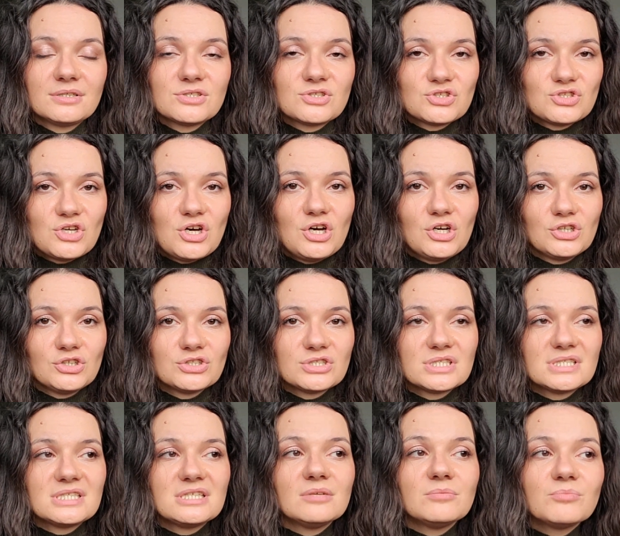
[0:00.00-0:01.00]
songs,
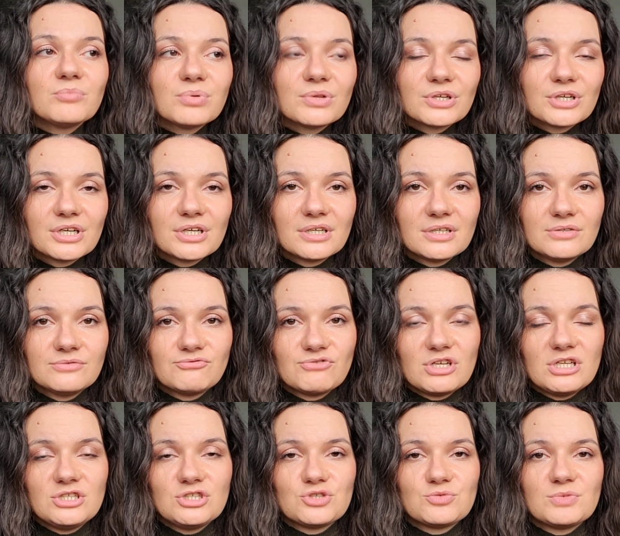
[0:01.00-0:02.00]
simpler
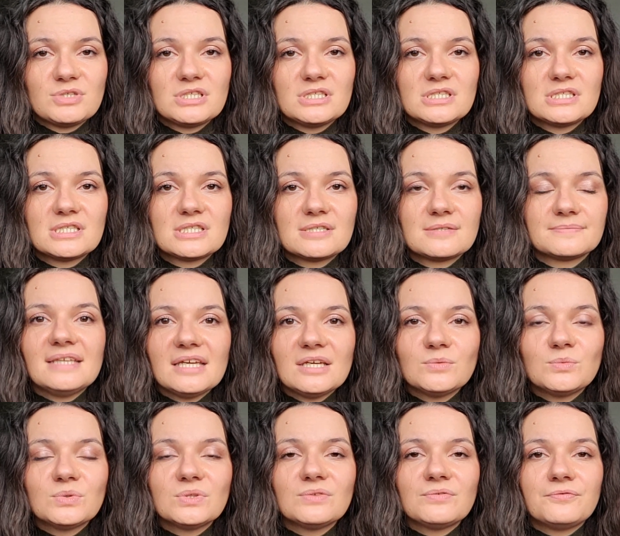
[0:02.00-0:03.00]
arrangements, they
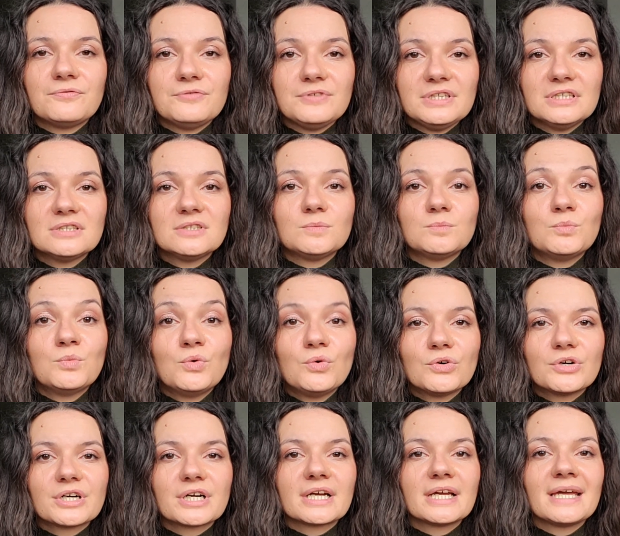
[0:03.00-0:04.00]
will feel
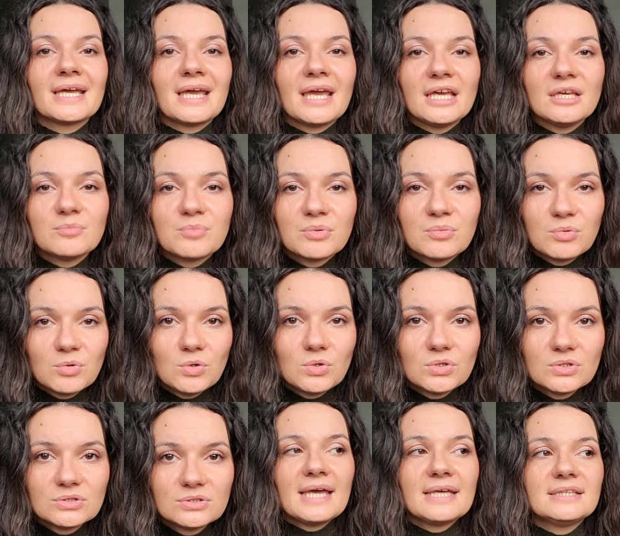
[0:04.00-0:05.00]
more
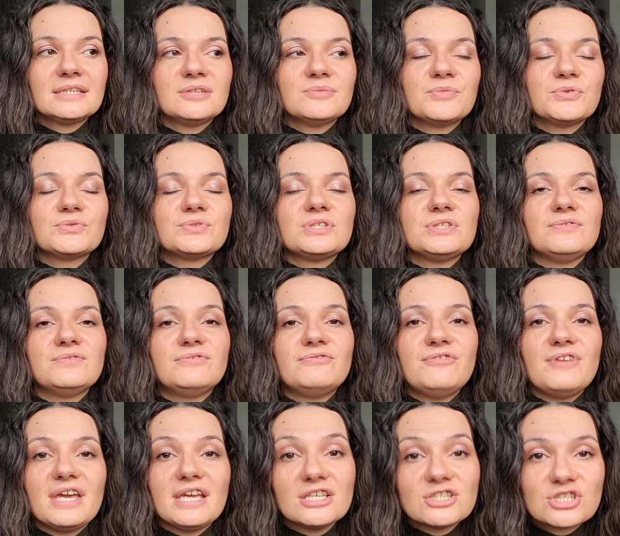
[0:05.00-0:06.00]
capable, and the
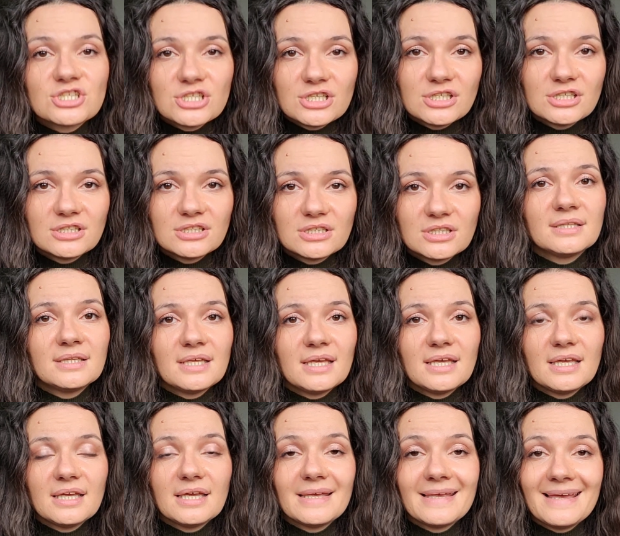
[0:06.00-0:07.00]
motivation
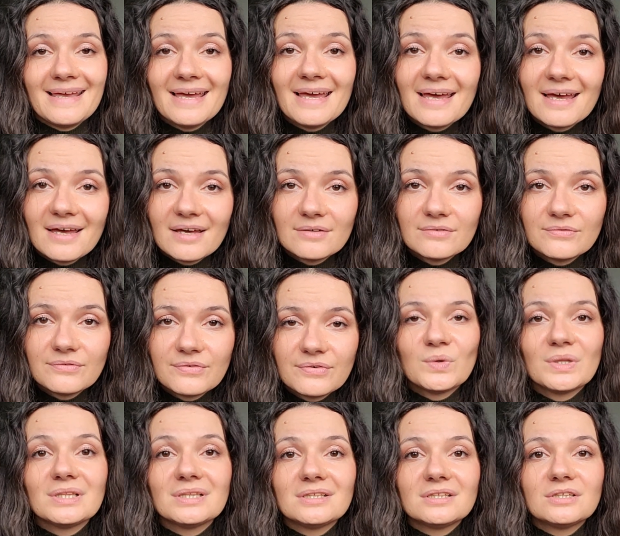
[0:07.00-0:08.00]
they have
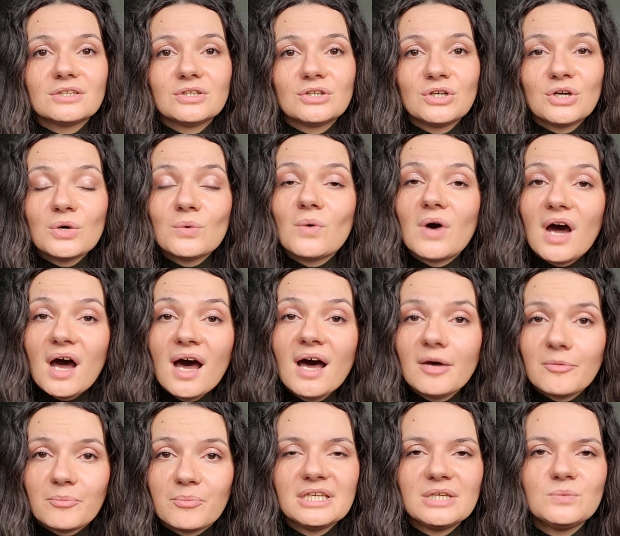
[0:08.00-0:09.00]
will go
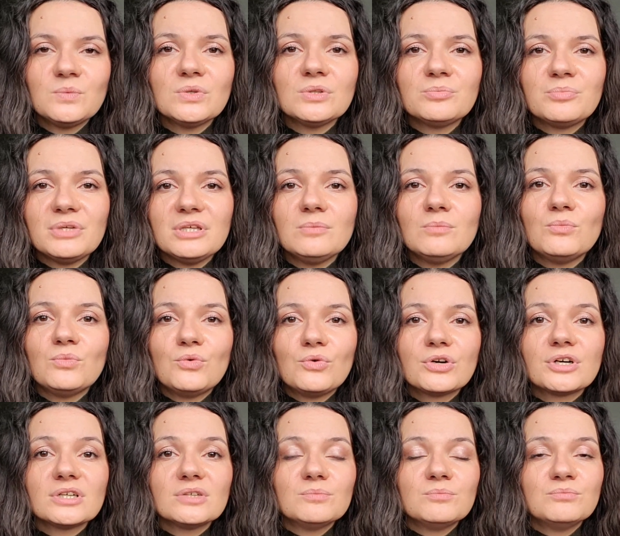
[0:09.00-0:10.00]
up. They will be
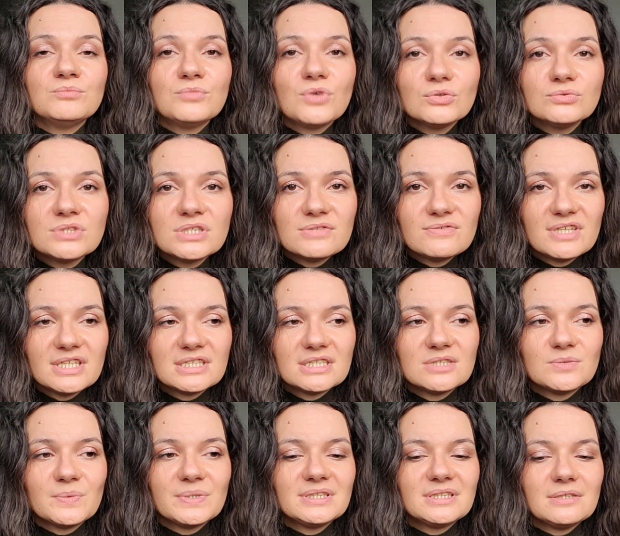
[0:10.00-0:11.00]
more
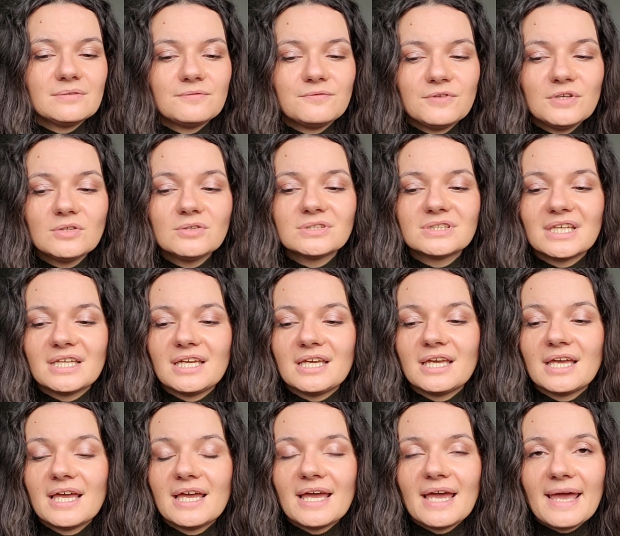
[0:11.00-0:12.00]
motivated when they feel
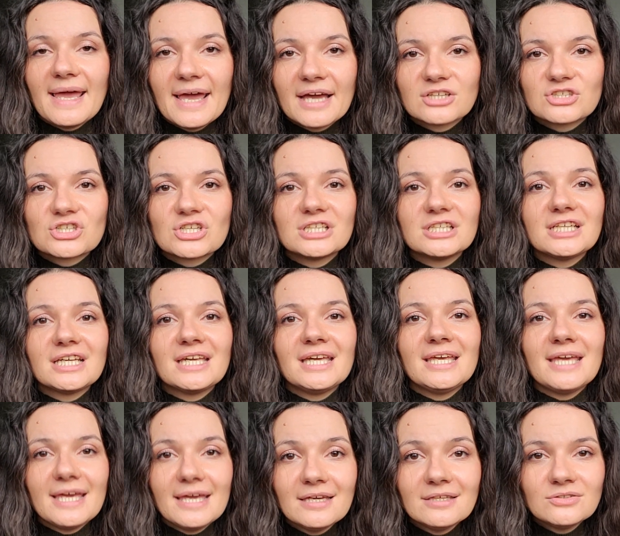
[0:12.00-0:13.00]
they actually
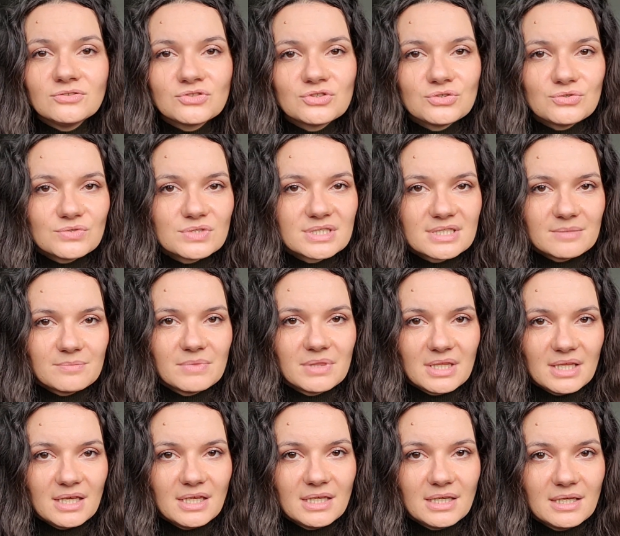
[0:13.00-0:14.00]
can do
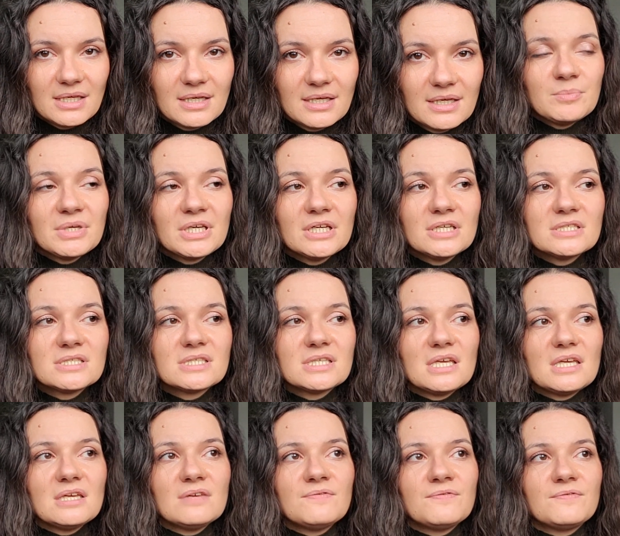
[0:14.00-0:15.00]
something. Because
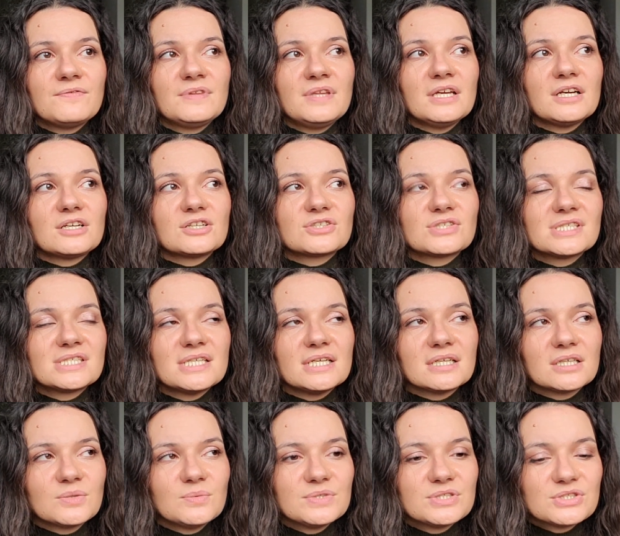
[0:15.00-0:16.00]
if they're
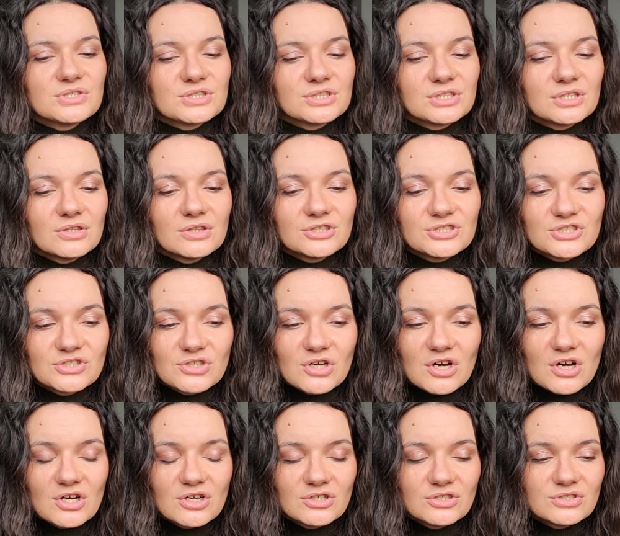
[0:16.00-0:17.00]
stuck with certain
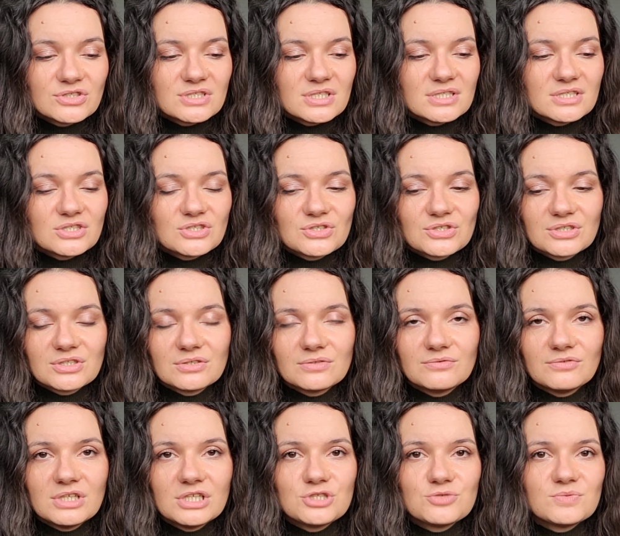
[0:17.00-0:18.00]
songs and certain
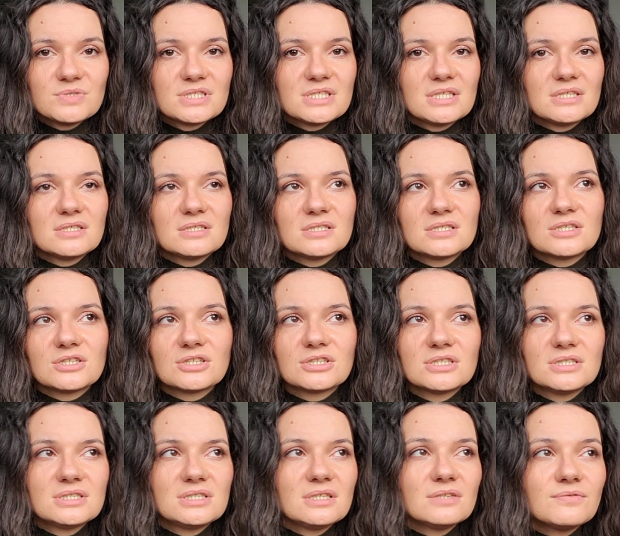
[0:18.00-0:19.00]
arrangements and a
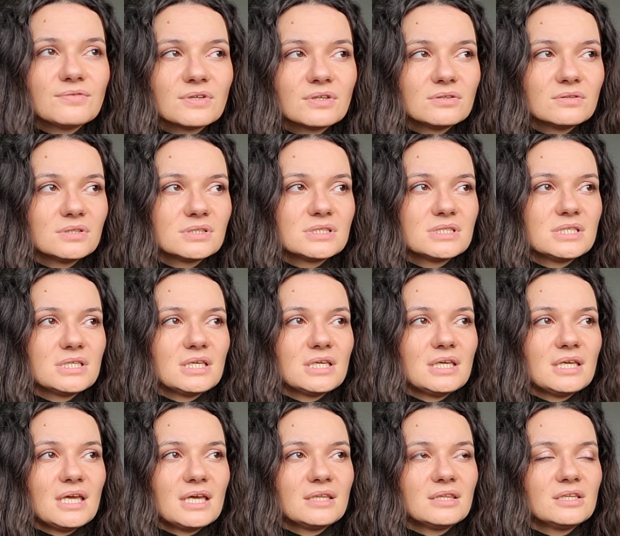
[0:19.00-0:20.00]
certain
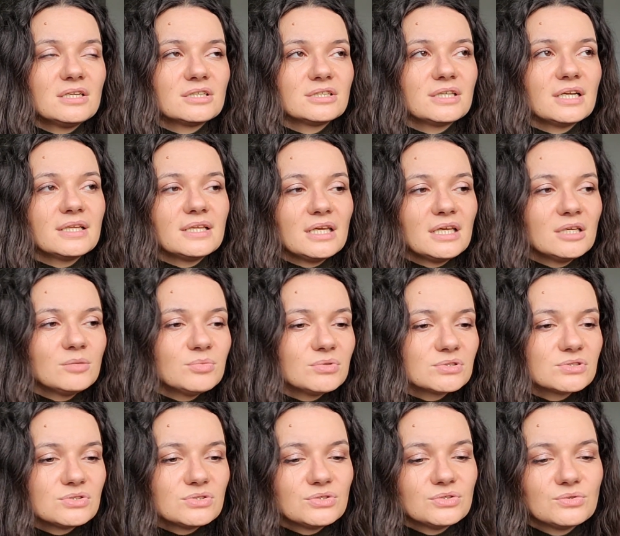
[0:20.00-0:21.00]
difficulty, and they're not able
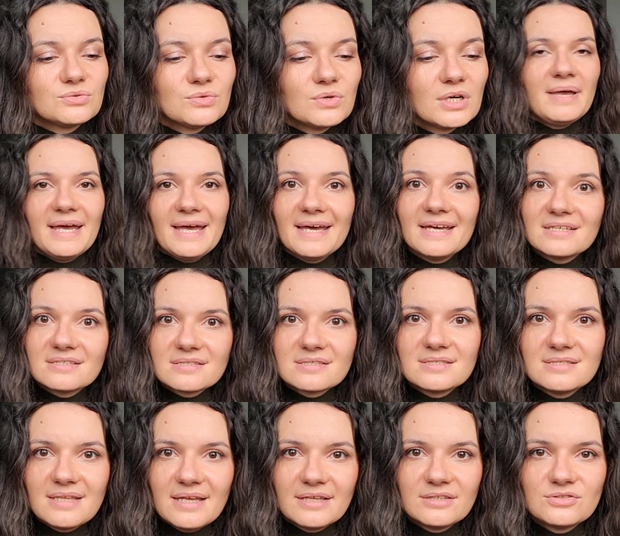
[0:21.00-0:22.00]
to pass
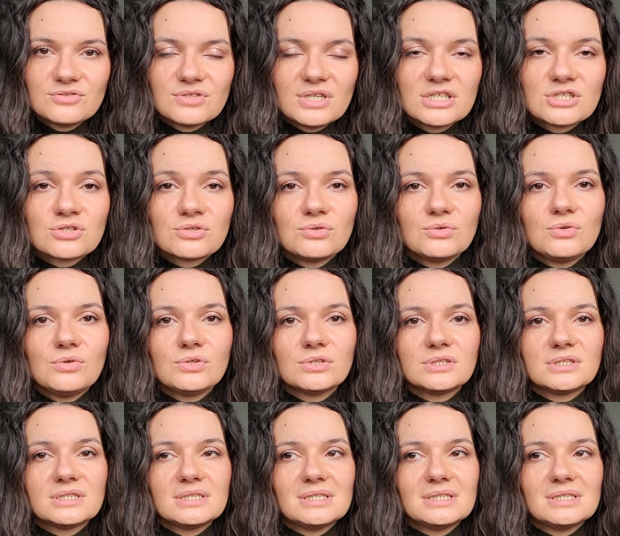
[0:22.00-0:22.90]
that threshold,